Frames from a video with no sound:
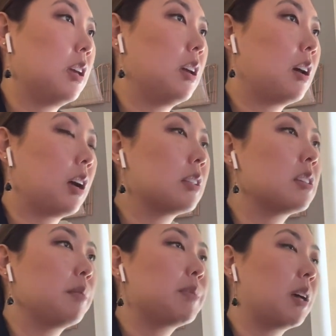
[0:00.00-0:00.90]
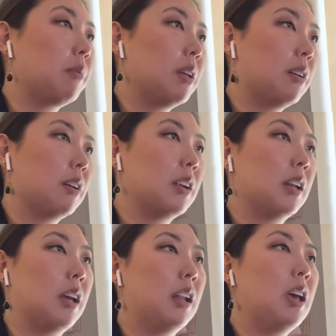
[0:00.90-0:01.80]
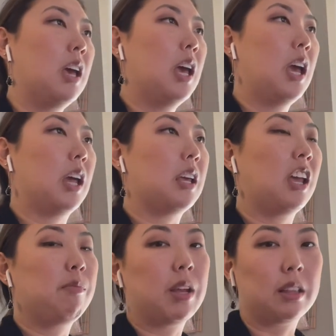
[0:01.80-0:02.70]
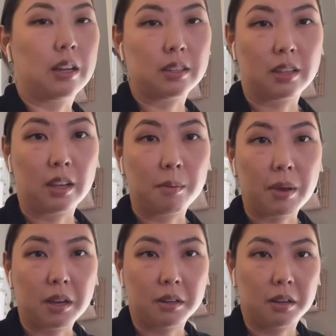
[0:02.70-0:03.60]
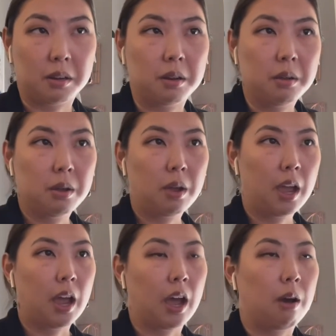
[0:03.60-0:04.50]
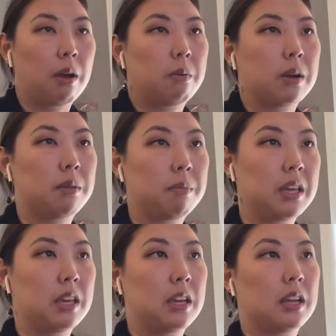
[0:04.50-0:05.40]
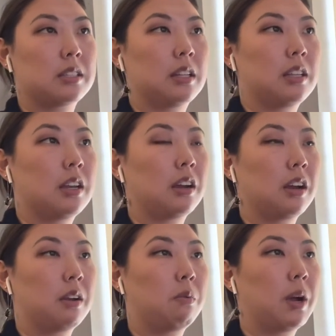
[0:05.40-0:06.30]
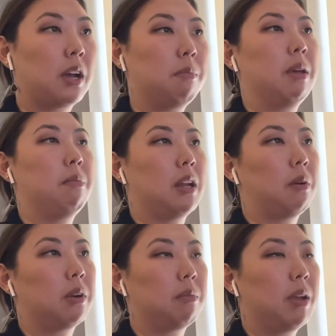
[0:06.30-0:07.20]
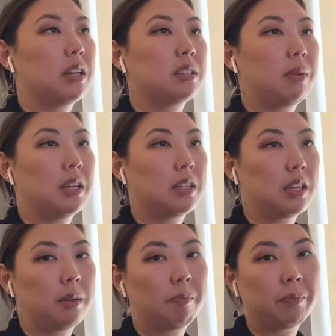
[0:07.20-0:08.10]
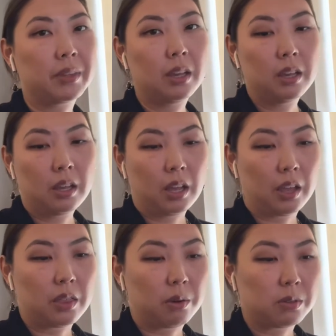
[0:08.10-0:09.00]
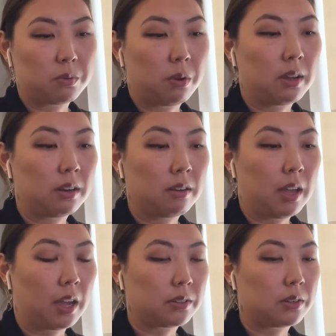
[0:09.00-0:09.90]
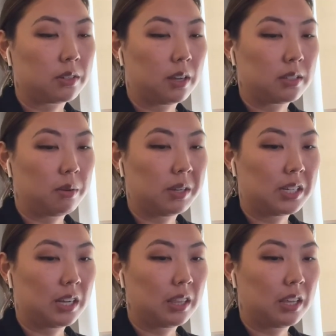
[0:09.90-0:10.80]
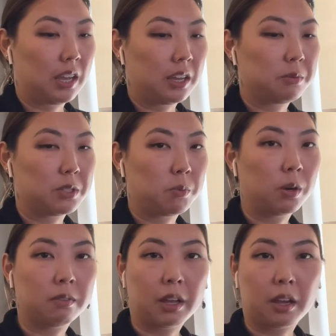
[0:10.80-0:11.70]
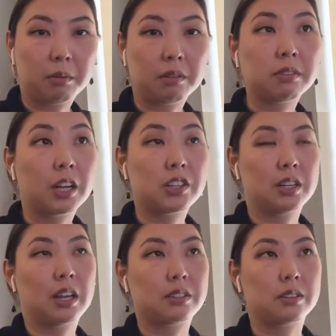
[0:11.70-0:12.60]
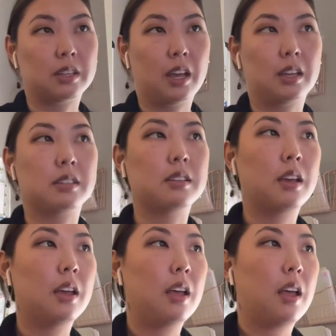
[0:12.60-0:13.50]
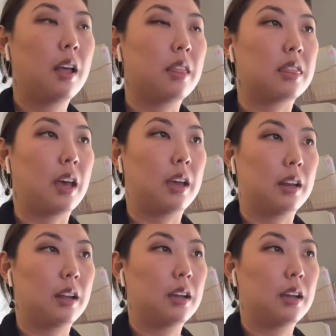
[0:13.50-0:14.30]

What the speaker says: concepts that we learned in it, and it gave me a lot to think about on how I want to be as a leader and what commitment I want to make to my team. And there was one exercise that we did at the end. It was more of like a reflection exercise that